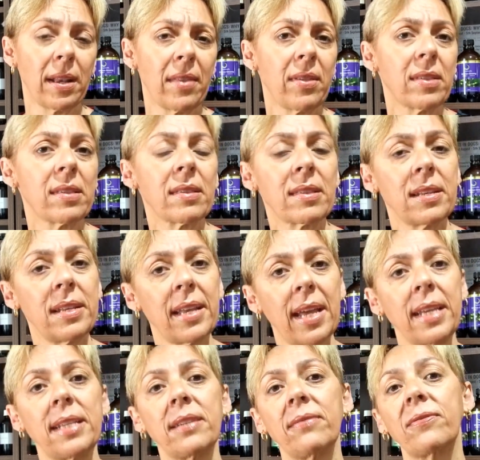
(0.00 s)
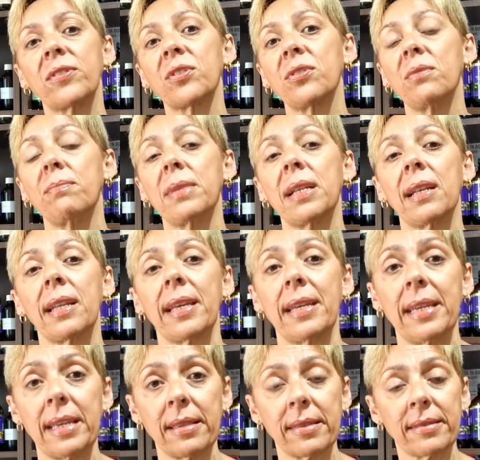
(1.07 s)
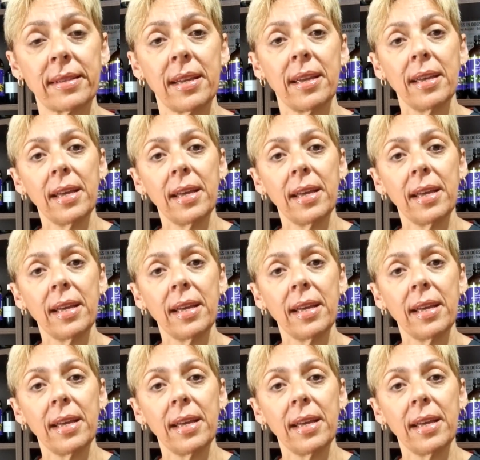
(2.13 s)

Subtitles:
Now, this is a native to the Middle East.